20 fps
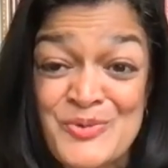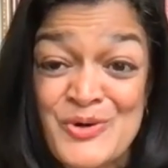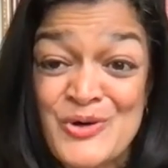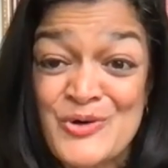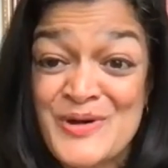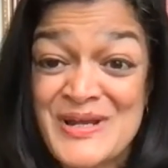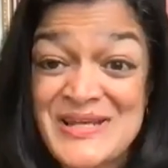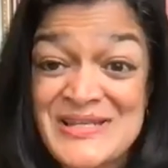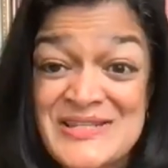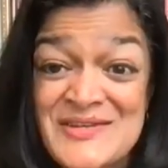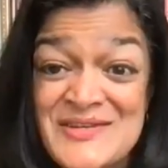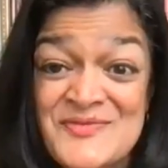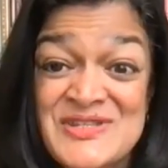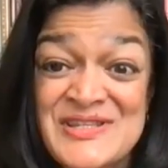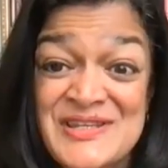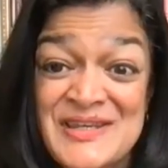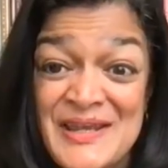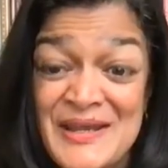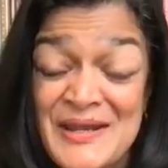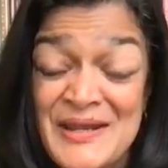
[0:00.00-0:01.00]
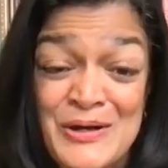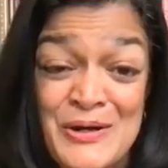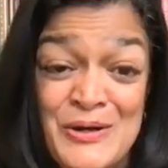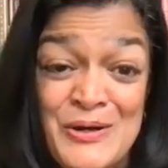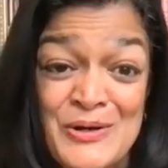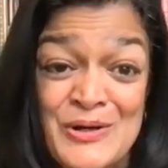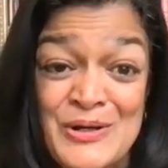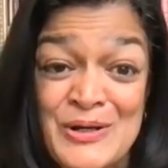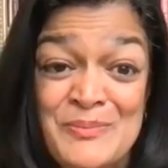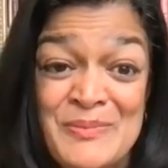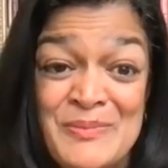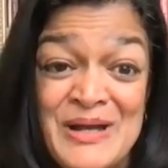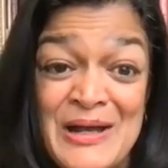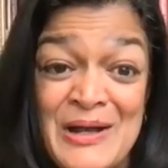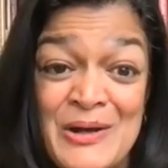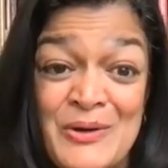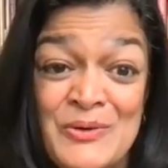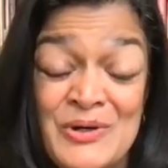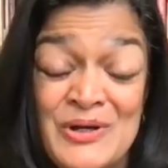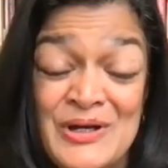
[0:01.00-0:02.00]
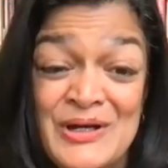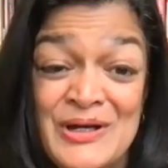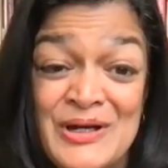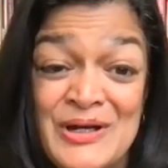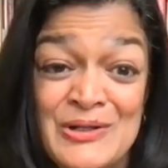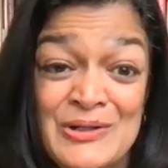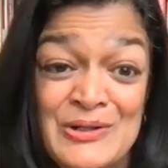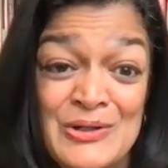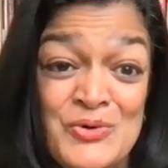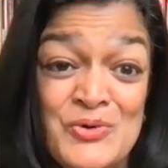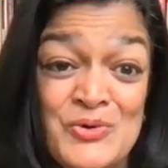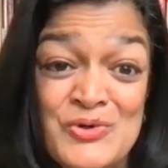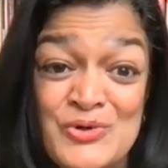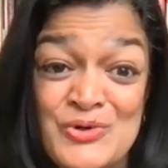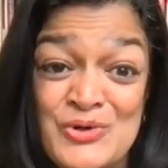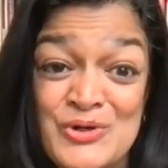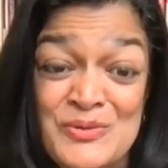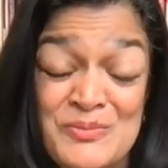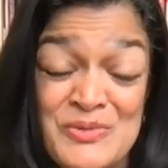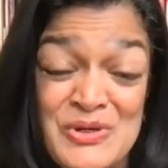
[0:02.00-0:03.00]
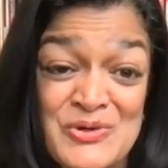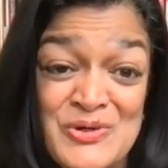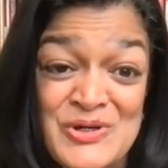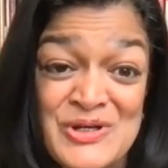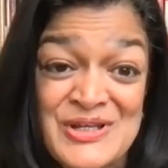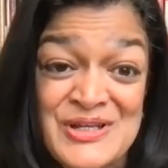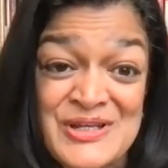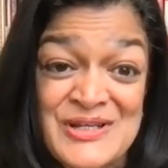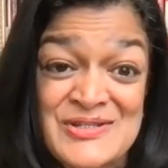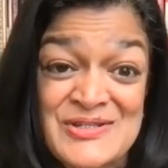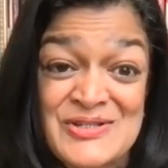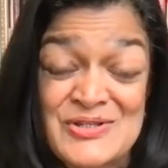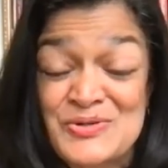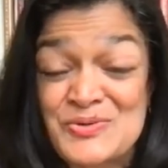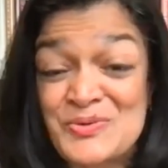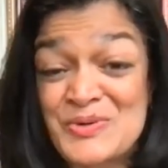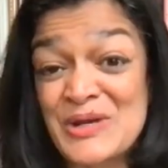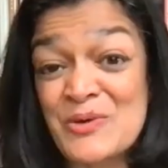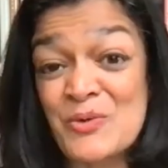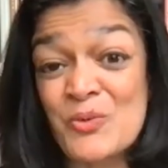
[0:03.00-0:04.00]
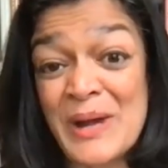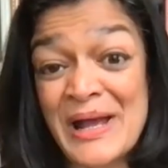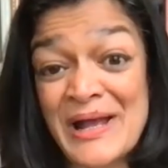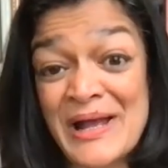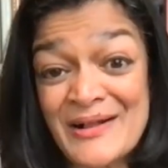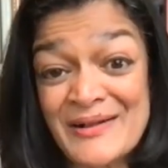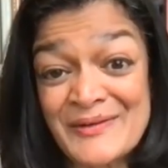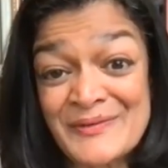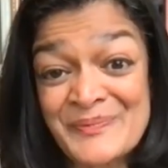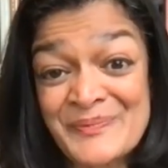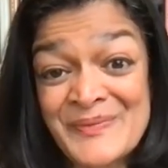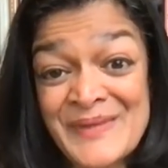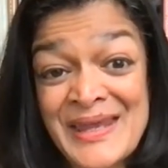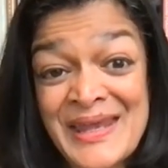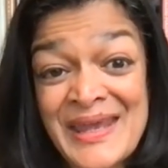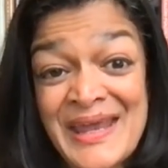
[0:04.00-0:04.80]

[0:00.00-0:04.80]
Progressives care about uh, local communities doing well.